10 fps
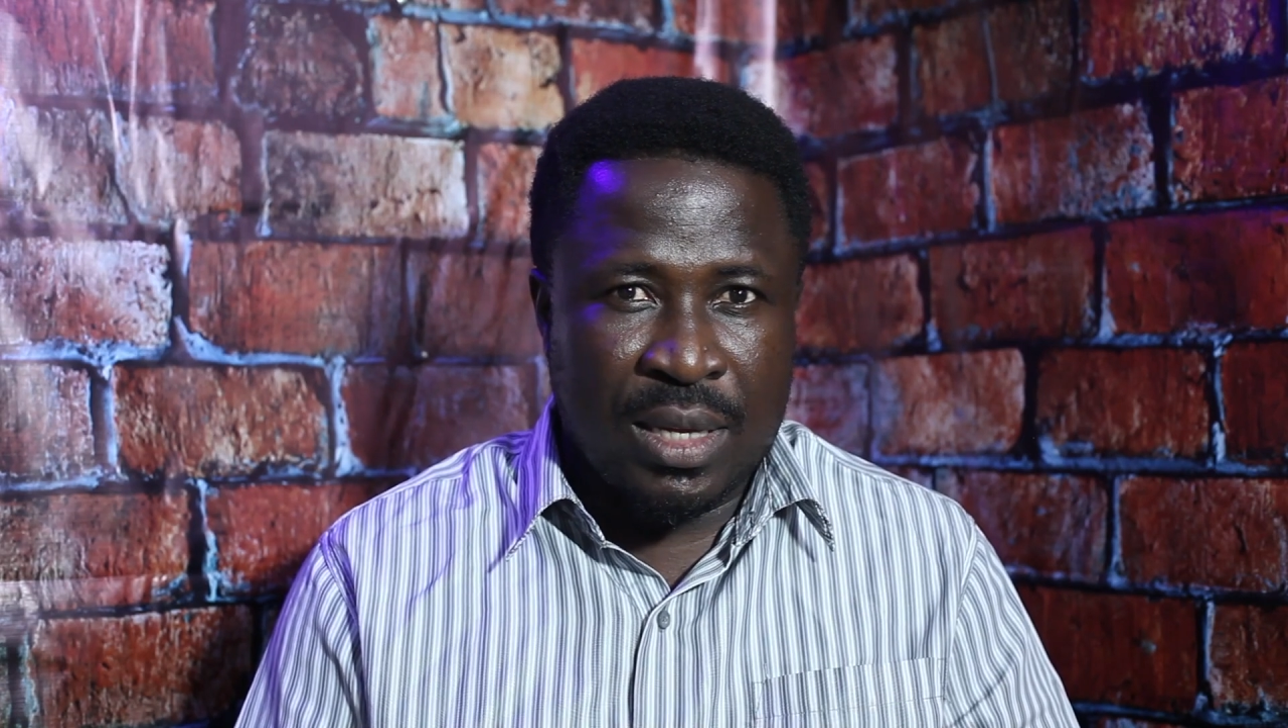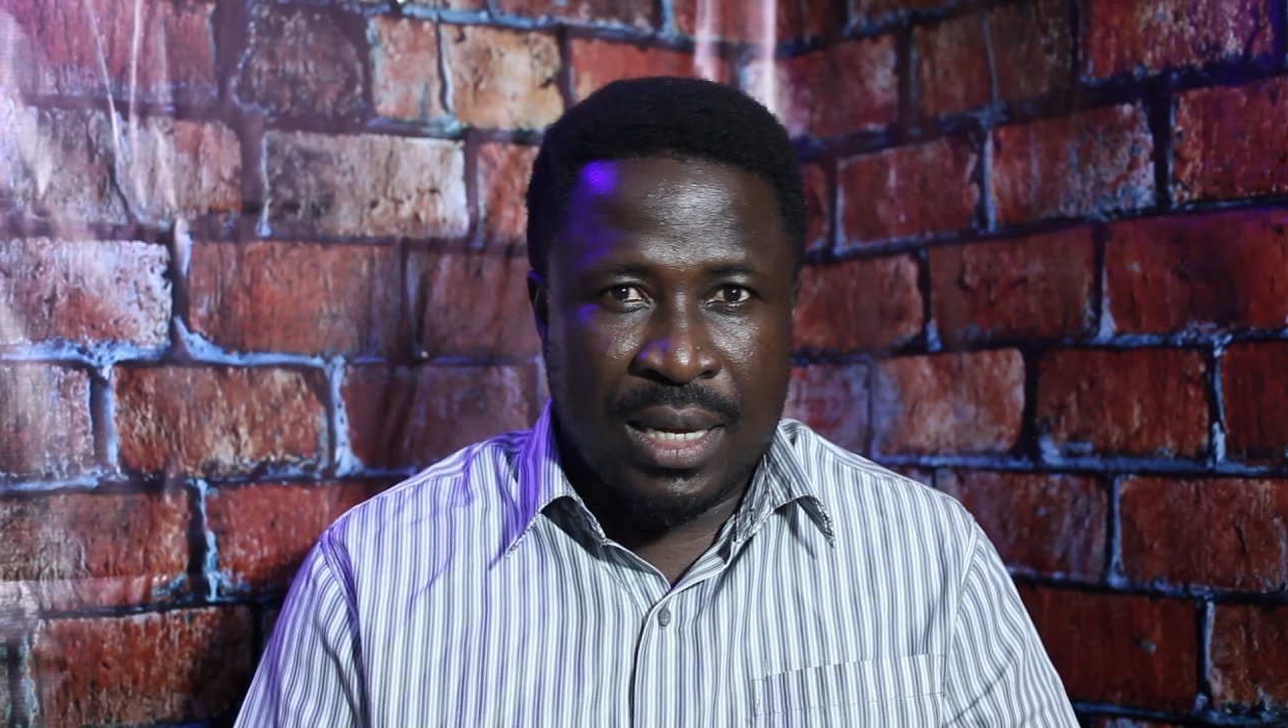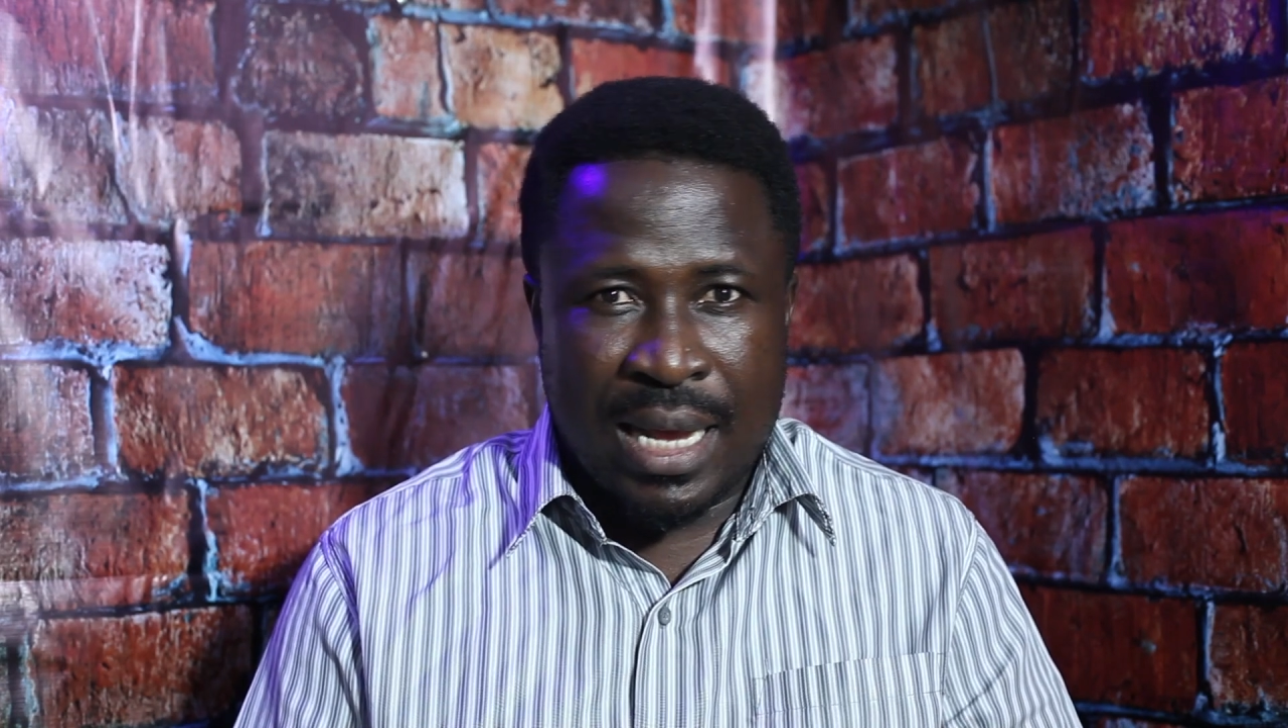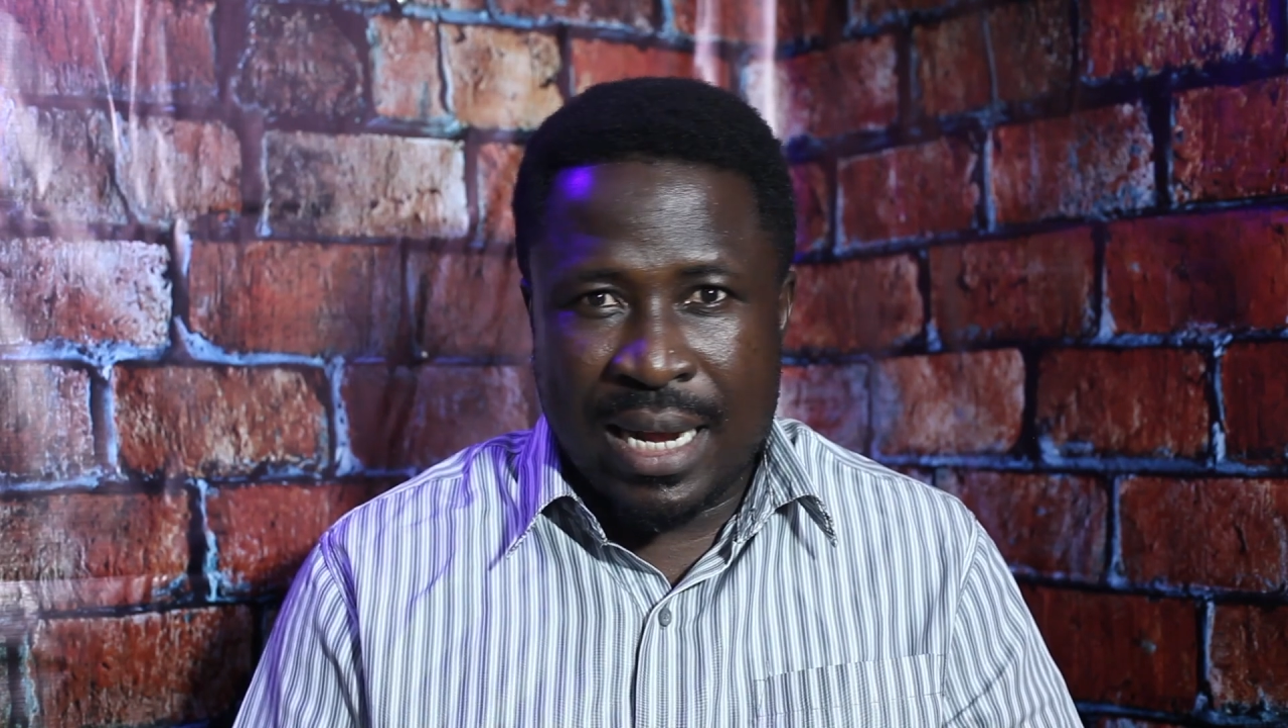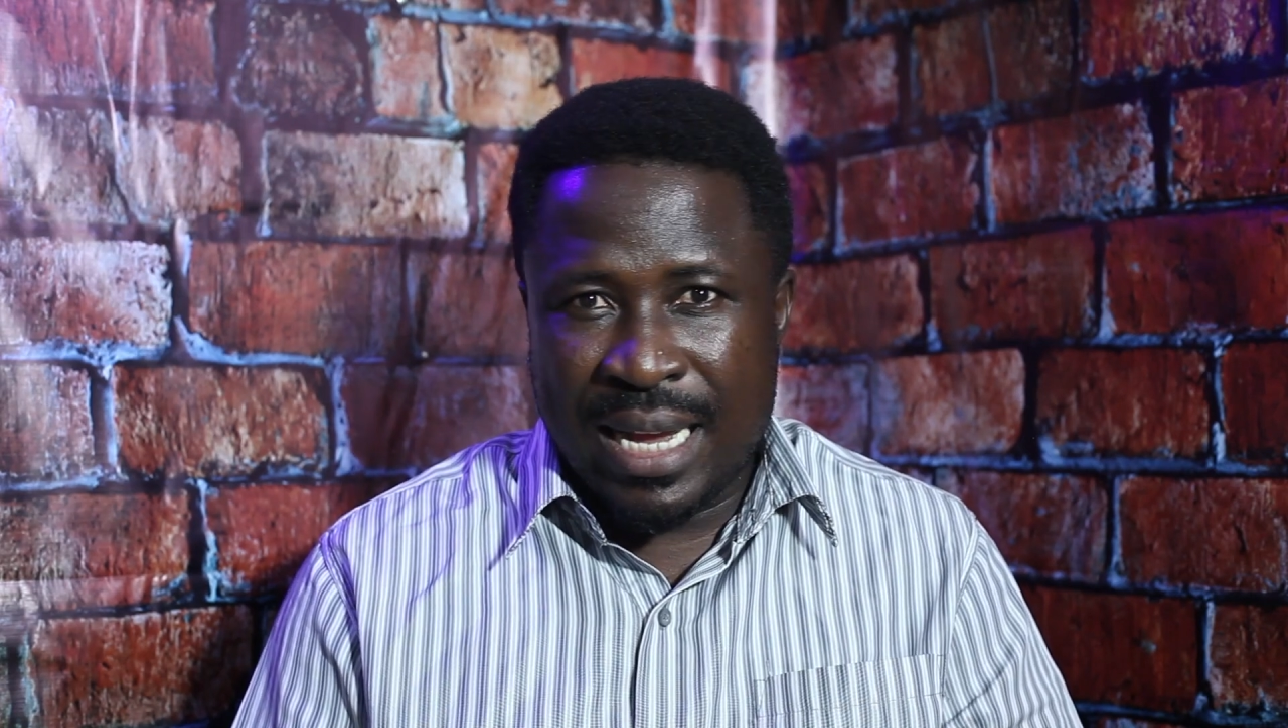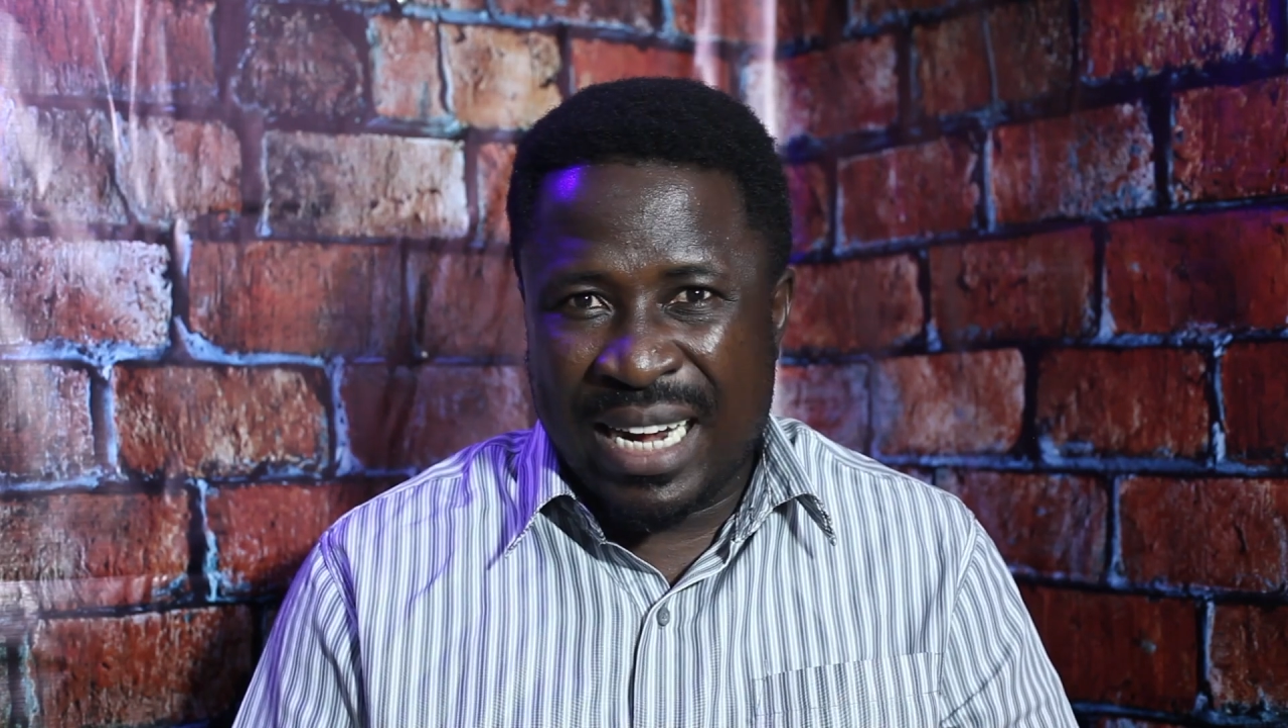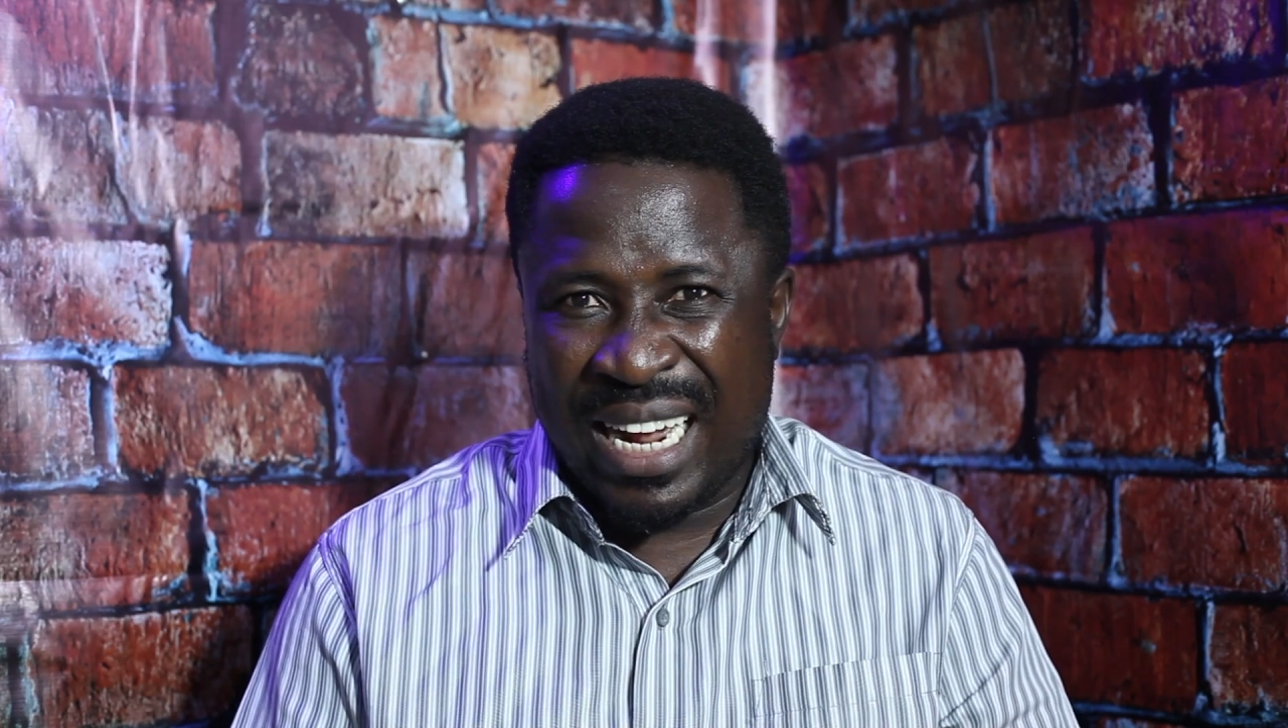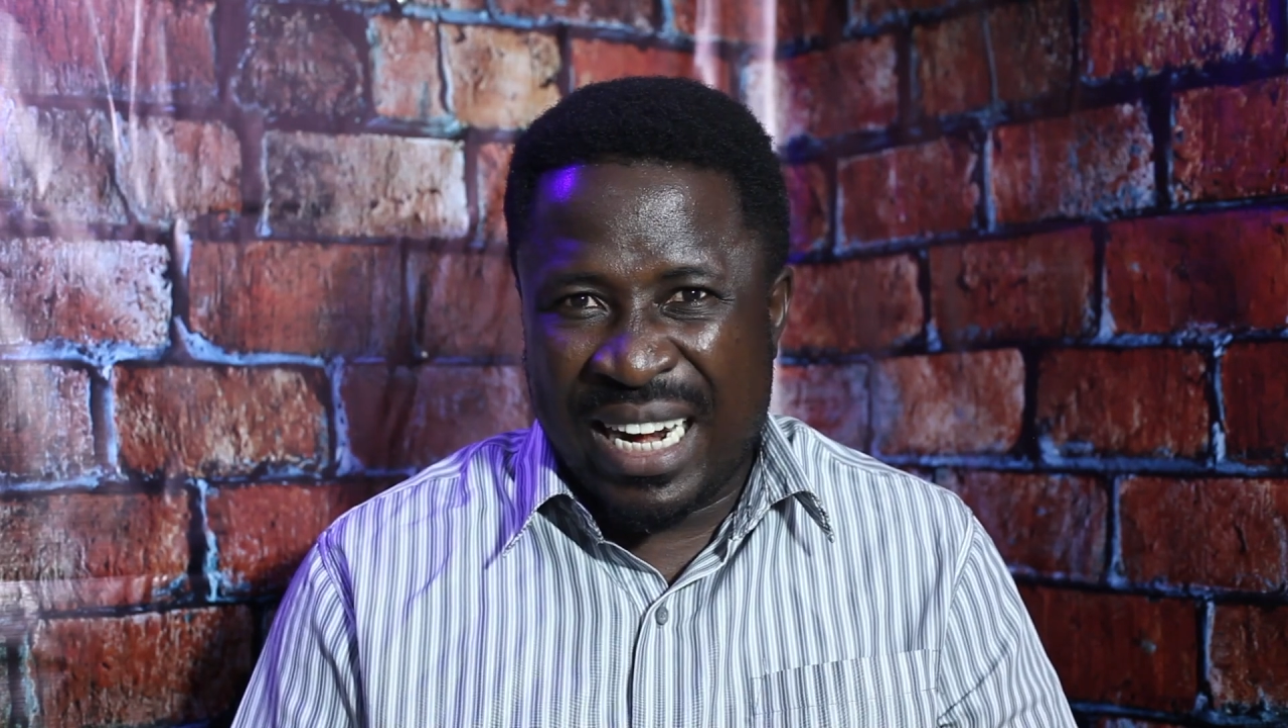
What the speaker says: and other